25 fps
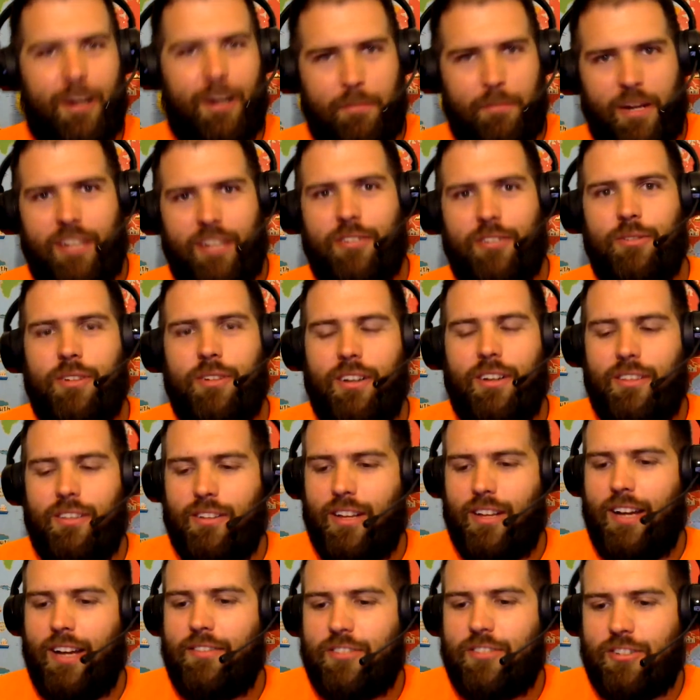I might do another
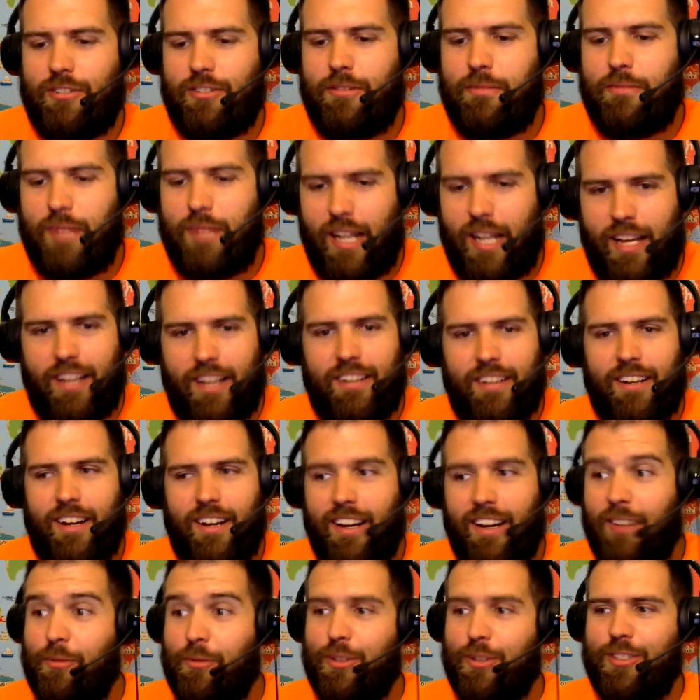live stream and
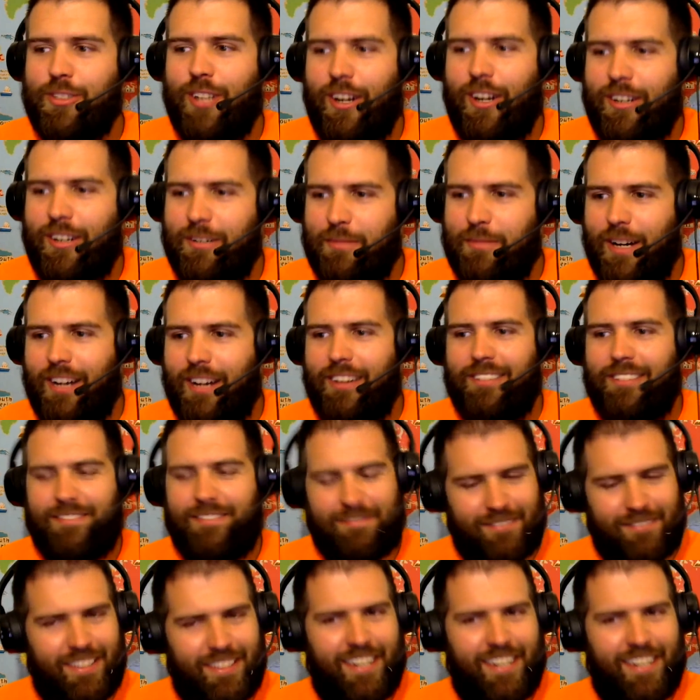uh, and we'll talk about it.